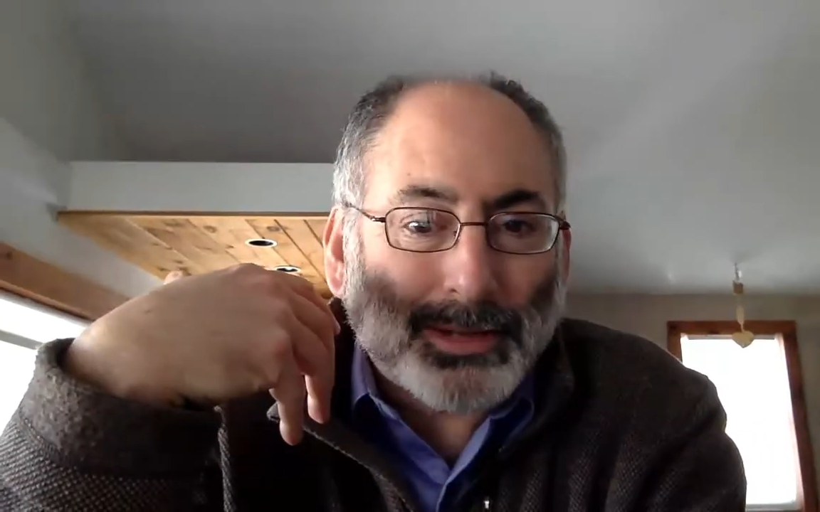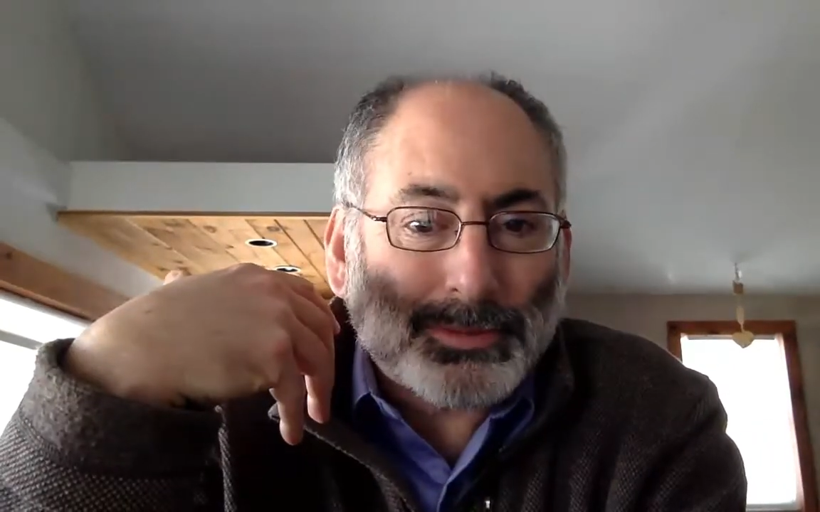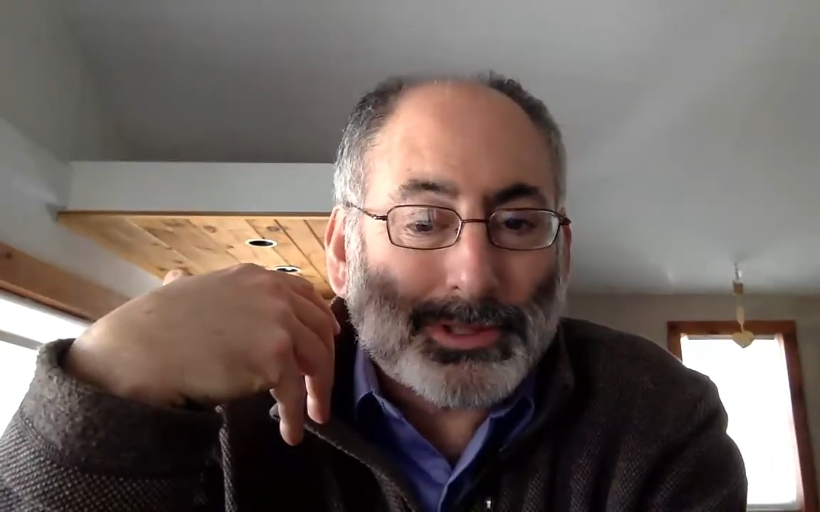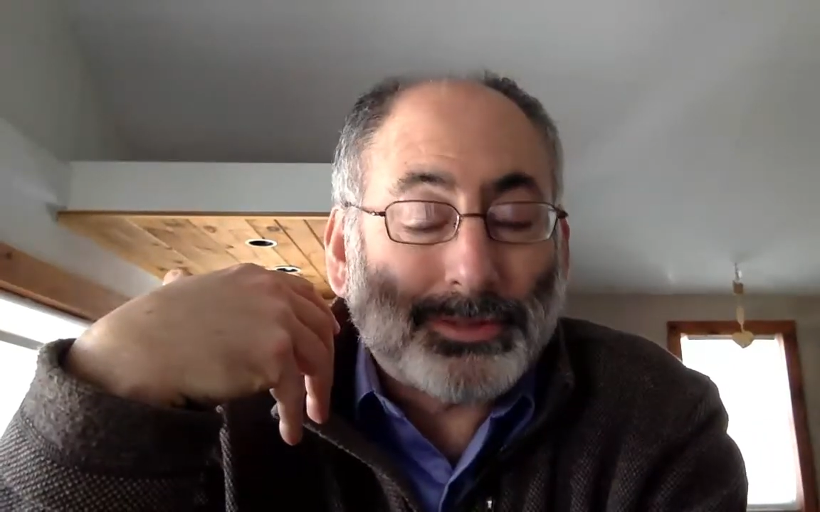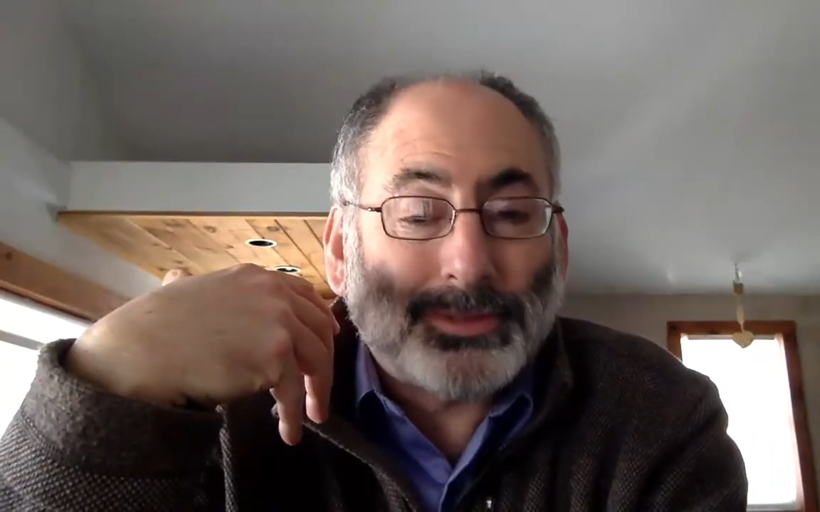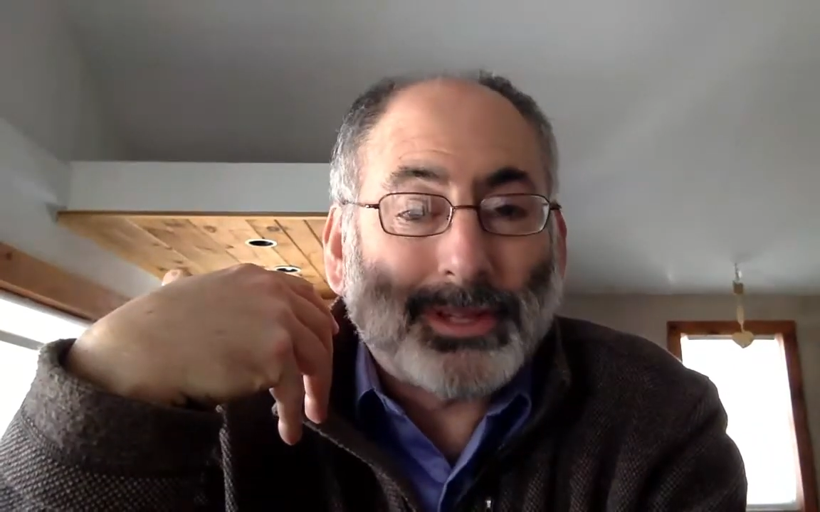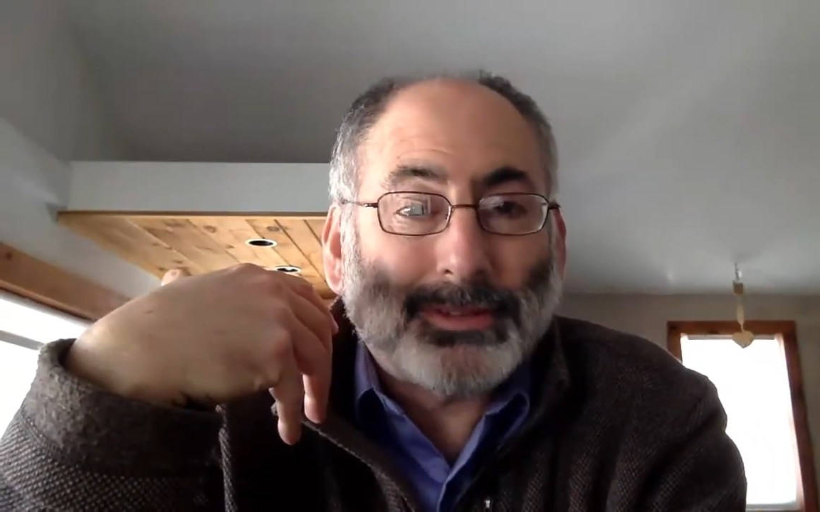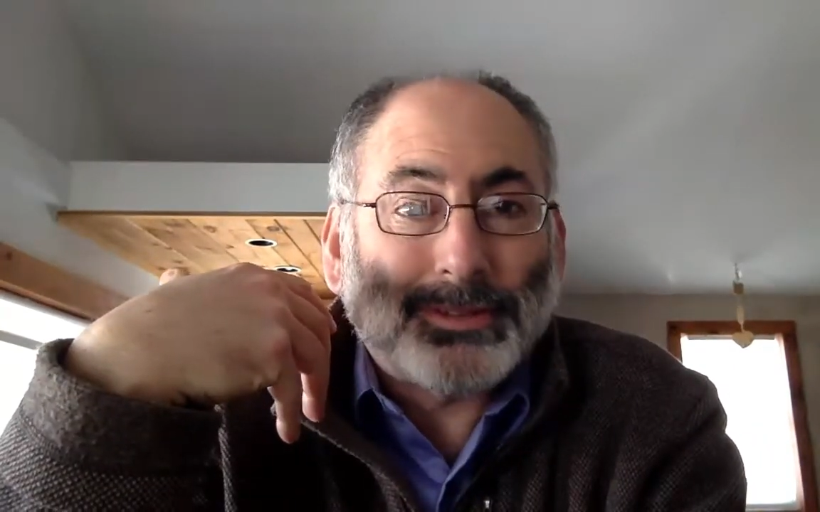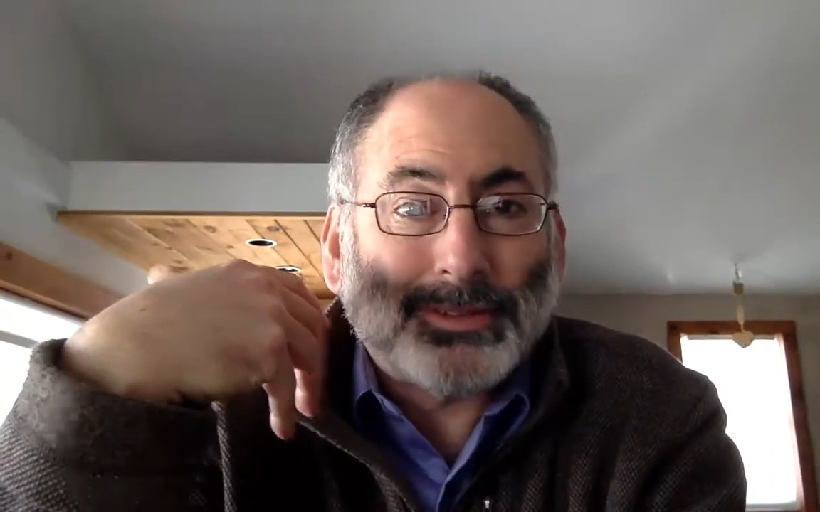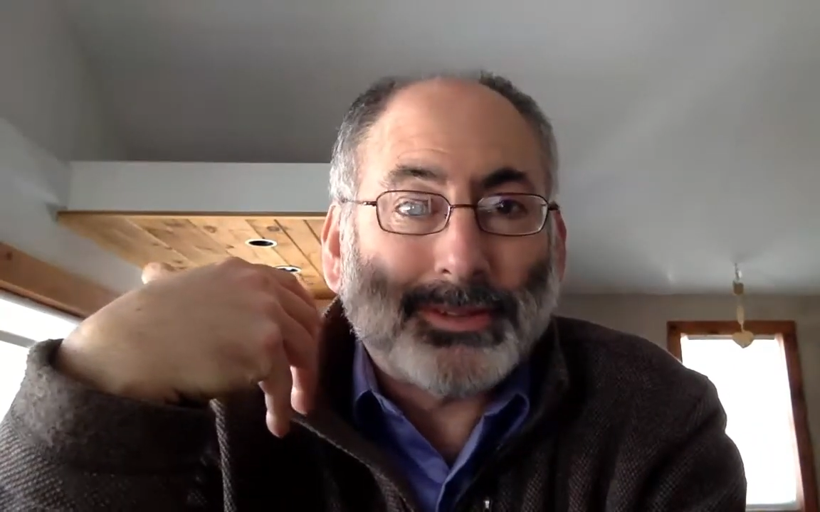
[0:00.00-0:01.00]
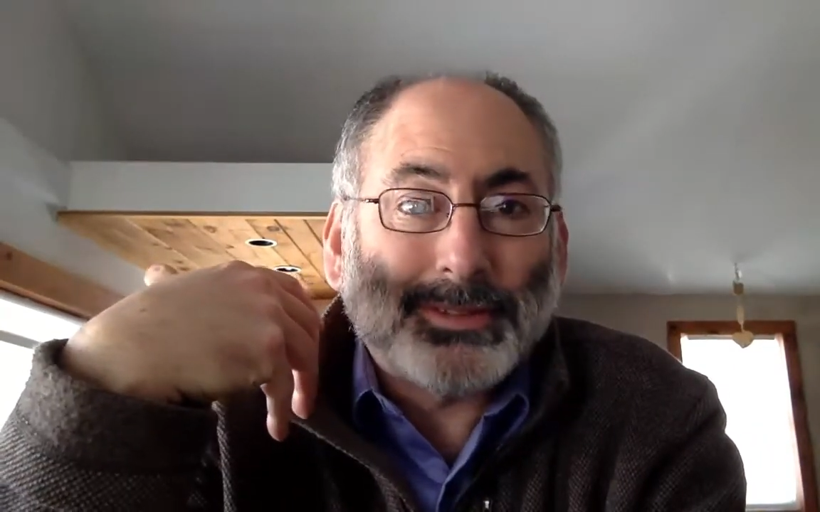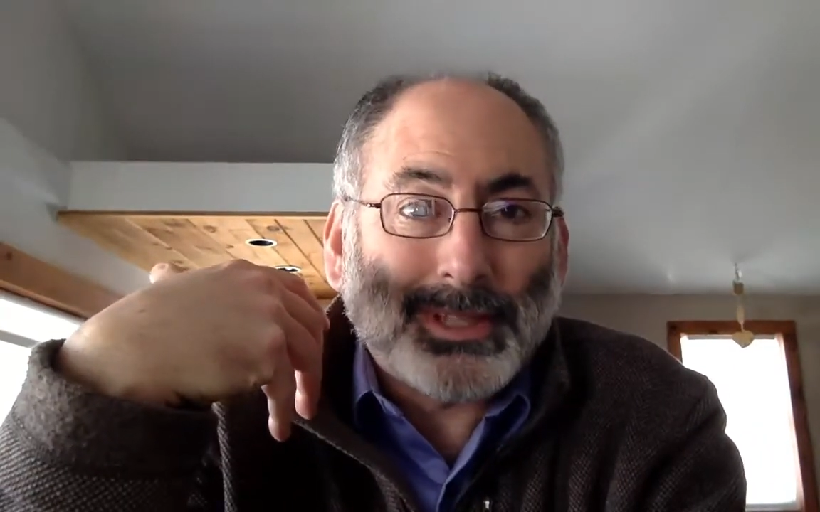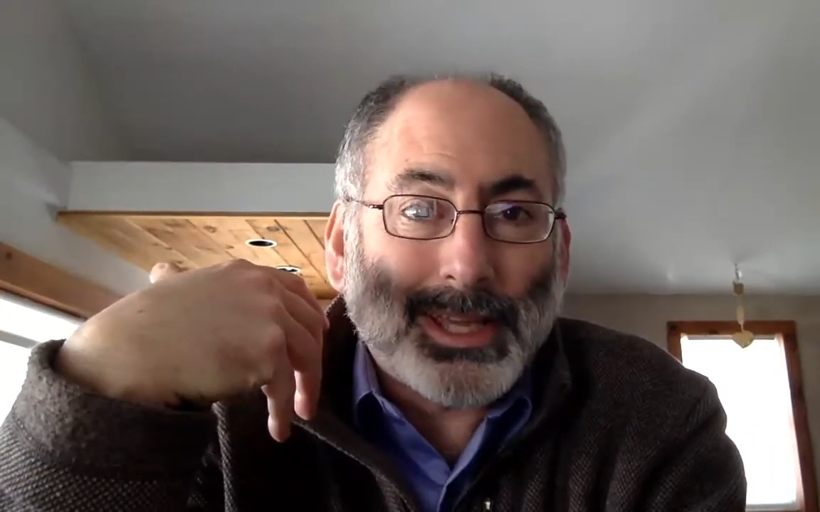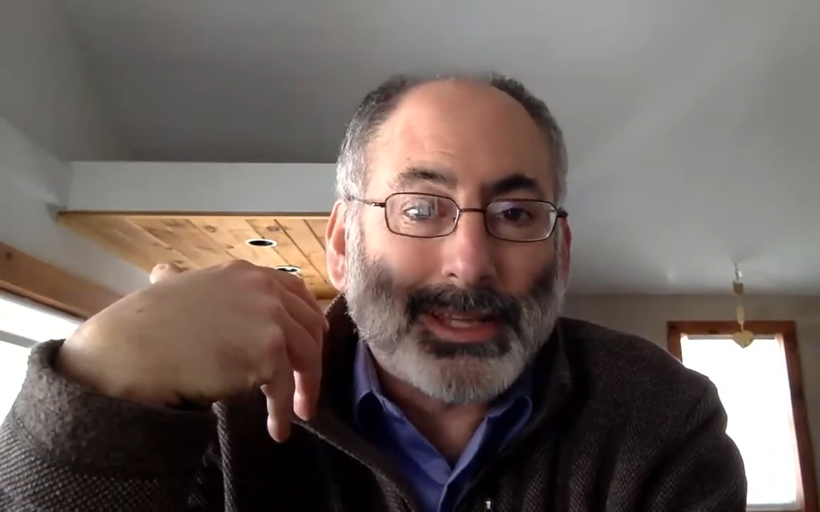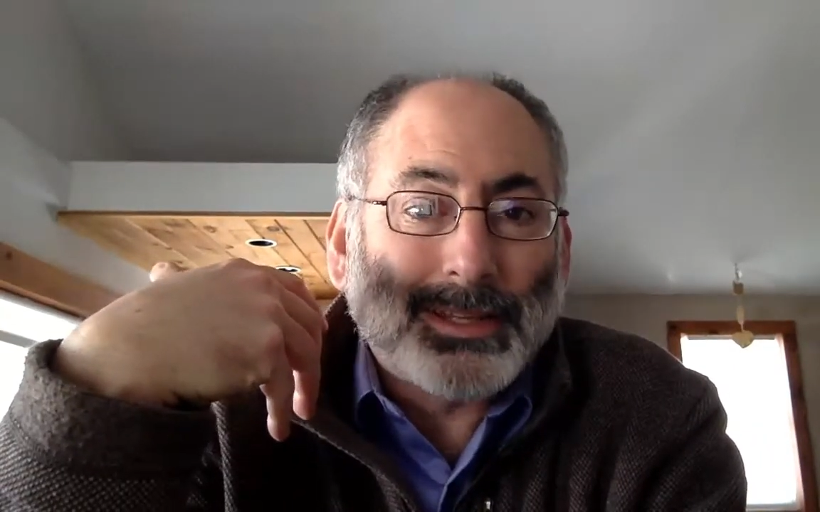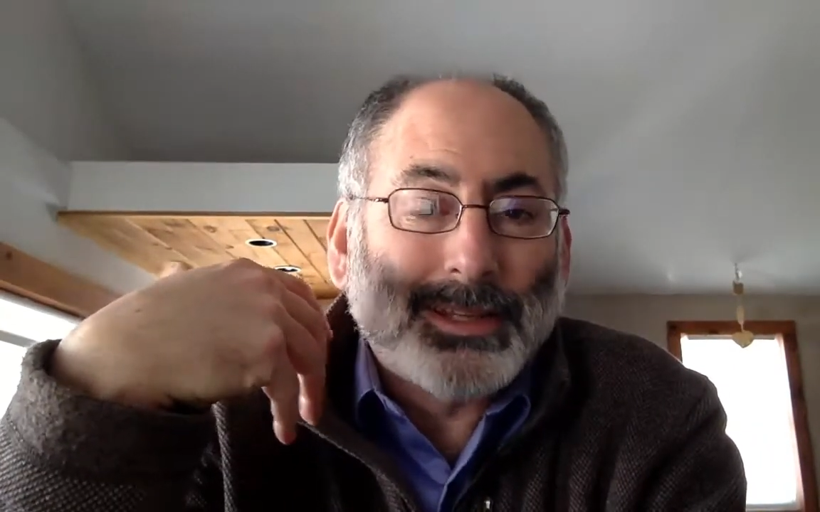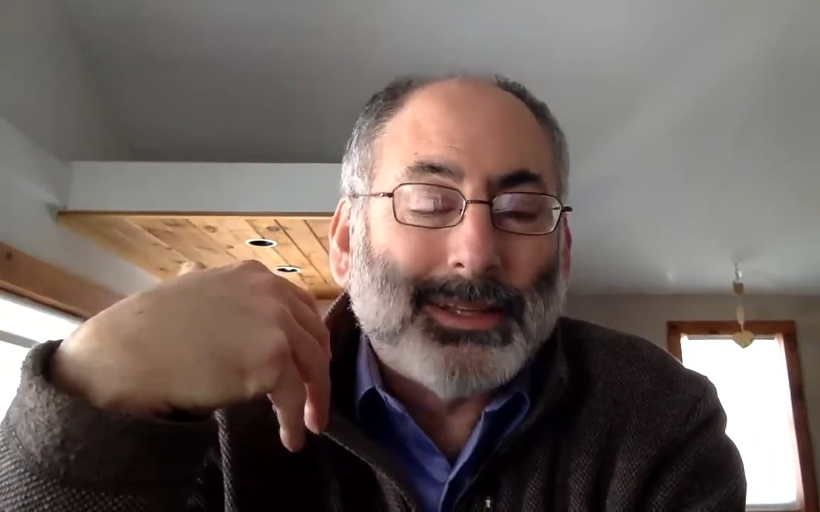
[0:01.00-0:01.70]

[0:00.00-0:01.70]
which is set to 68,